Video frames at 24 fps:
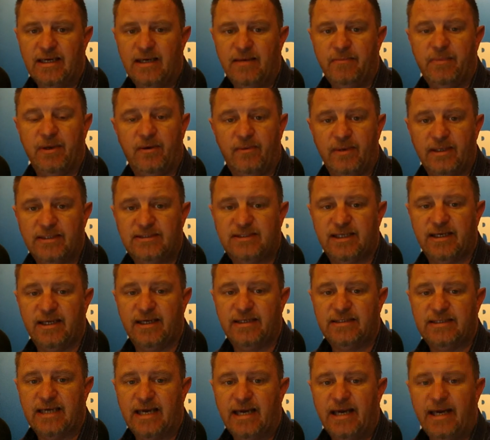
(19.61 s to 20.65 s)
better
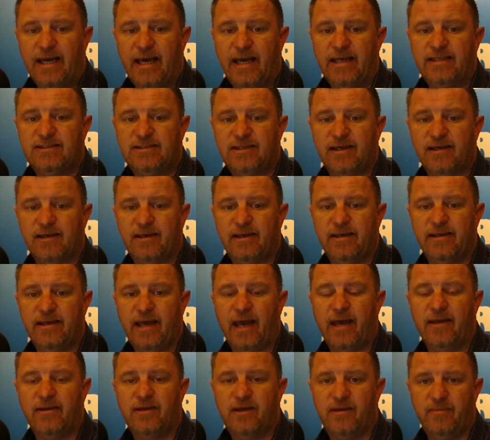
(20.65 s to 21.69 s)
internet and cycling
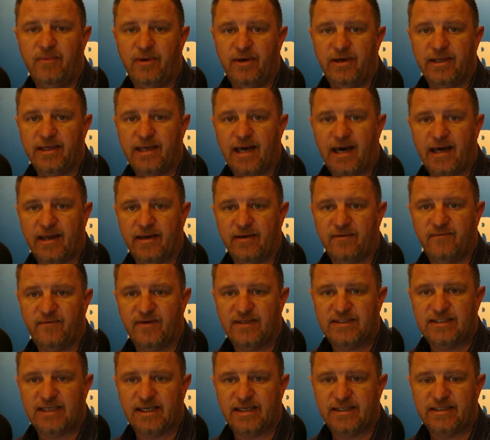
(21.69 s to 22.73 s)
and community garden
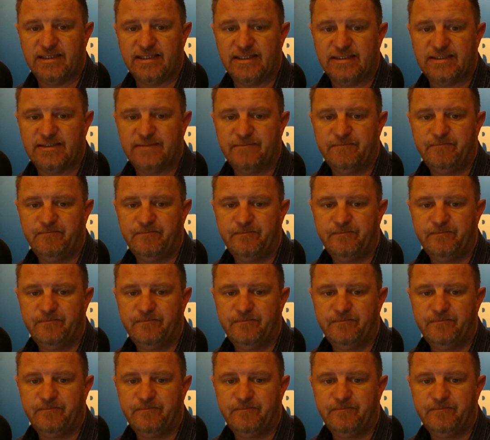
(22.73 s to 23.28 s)
facilities.